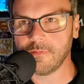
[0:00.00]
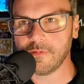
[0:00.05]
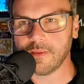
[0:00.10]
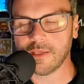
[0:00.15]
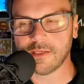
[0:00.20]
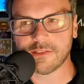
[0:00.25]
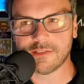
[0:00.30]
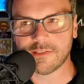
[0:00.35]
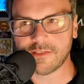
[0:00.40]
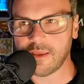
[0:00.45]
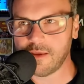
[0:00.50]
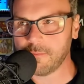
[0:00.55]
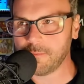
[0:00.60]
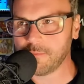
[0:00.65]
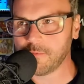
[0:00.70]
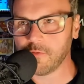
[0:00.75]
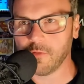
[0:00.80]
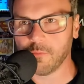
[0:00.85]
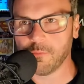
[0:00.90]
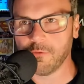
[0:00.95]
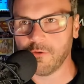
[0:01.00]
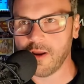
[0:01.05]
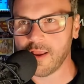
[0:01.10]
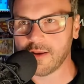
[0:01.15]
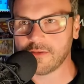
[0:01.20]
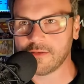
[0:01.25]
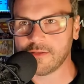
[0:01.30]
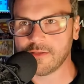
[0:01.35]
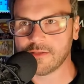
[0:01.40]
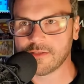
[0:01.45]
accept or
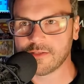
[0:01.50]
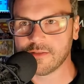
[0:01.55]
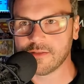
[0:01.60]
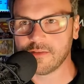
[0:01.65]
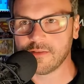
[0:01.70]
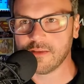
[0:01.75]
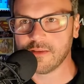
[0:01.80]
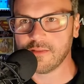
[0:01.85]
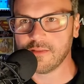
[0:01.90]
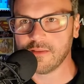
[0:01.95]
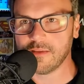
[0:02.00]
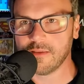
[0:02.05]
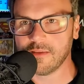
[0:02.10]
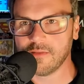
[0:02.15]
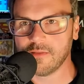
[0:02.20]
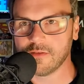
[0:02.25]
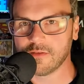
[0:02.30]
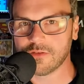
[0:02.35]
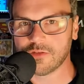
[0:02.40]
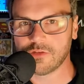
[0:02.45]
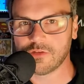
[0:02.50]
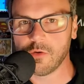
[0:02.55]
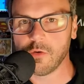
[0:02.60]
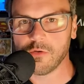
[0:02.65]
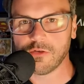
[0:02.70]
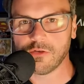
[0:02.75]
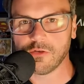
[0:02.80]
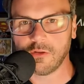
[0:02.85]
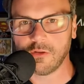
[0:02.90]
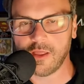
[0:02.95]
practice the, the, the
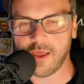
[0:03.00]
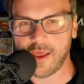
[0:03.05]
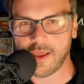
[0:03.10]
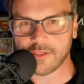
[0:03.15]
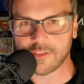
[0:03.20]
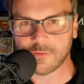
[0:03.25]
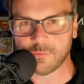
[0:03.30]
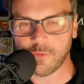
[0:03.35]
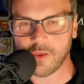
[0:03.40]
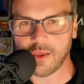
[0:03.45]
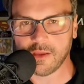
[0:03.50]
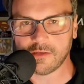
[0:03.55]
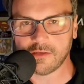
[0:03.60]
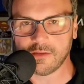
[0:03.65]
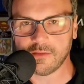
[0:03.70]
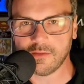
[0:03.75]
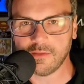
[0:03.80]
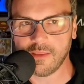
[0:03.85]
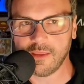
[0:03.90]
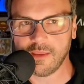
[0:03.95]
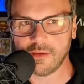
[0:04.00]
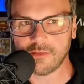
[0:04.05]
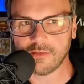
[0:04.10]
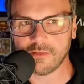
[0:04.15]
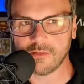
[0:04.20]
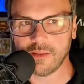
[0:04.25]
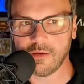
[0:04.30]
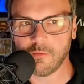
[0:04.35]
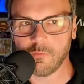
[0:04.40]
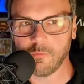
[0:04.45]
social aspect that,
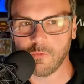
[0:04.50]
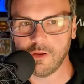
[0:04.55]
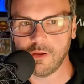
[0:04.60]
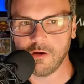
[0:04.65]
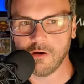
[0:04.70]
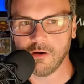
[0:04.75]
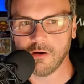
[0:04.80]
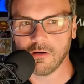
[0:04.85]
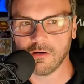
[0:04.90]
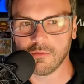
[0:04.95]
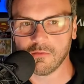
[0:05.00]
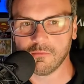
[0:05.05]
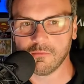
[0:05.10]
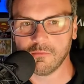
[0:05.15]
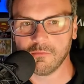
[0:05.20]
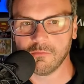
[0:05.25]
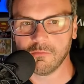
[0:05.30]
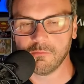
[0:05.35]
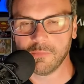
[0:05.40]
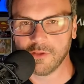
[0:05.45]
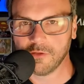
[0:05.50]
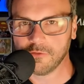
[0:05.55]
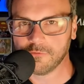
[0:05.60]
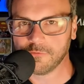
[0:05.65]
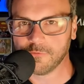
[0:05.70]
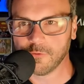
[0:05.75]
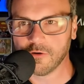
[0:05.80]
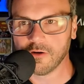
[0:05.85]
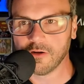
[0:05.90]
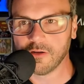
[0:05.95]
that we are built
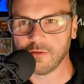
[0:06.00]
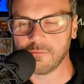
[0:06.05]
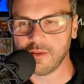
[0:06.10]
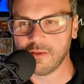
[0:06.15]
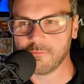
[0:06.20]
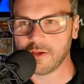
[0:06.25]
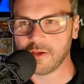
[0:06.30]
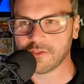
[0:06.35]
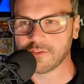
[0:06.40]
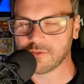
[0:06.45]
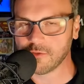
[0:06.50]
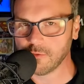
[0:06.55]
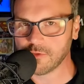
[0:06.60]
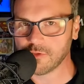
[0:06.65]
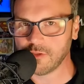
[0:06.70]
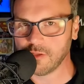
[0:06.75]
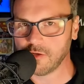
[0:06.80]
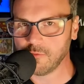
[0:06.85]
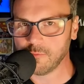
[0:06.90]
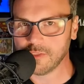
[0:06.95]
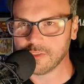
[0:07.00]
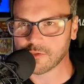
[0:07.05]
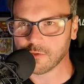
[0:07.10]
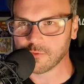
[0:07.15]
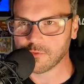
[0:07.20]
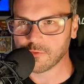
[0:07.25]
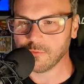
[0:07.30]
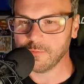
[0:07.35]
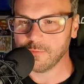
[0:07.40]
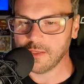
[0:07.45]
for. And, and by social, I don't mean
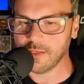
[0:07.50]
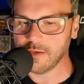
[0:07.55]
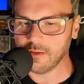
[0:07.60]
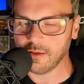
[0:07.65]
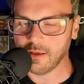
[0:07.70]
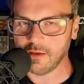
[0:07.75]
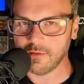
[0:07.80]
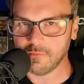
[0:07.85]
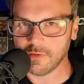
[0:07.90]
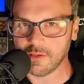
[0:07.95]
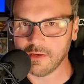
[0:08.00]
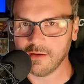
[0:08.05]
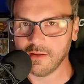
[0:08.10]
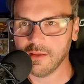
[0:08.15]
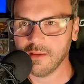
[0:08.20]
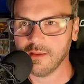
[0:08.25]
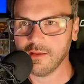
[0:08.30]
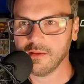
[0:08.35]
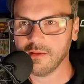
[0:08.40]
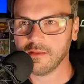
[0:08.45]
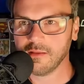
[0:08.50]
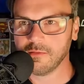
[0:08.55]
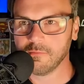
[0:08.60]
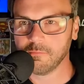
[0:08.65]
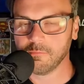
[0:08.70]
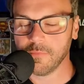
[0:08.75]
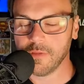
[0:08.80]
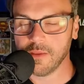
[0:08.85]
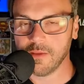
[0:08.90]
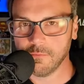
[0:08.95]
social media. I mean,
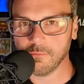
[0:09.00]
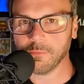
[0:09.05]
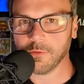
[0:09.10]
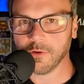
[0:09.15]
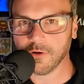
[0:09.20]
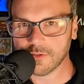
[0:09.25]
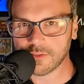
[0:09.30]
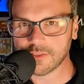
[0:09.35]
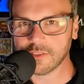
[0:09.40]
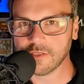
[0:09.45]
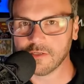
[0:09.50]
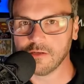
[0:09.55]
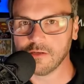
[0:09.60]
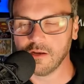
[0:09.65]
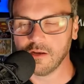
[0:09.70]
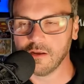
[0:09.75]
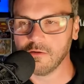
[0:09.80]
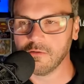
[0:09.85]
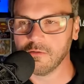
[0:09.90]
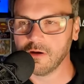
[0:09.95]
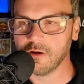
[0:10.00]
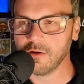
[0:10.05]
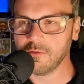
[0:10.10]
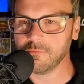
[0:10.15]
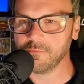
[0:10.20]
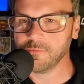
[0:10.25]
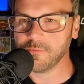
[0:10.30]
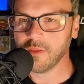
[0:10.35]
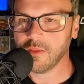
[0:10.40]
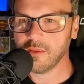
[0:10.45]
in person, you know,
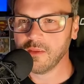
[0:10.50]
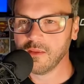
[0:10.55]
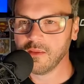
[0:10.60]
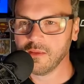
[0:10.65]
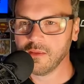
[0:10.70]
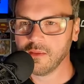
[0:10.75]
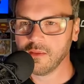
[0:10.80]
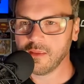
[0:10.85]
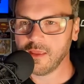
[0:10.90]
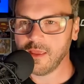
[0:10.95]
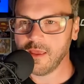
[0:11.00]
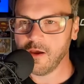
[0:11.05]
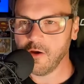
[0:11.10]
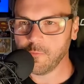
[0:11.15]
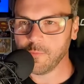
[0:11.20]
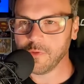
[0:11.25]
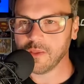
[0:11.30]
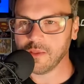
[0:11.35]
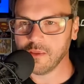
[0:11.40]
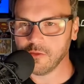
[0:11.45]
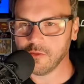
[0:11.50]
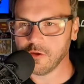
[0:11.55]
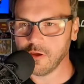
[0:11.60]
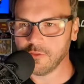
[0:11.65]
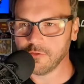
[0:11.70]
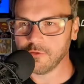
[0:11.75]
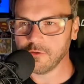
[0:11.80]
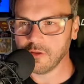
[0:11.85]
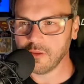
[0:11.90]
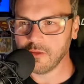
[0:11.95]
um, helping each
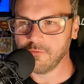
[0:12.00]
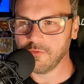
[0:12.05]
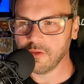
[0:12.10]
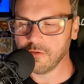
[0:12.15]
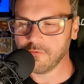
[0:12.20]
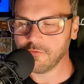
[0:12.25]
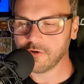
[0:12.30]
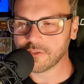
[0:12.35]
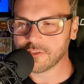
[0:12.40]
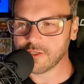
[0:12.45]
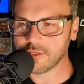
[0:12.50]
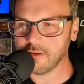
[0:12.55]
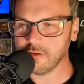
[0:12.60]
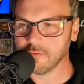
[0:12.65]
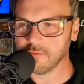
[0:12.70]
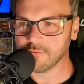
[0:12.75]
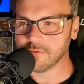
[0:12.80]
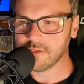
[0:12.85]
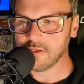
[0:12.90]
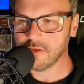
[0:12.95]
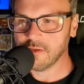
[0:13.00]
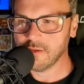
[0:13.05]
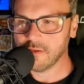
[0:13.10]
other, giving of ourselves.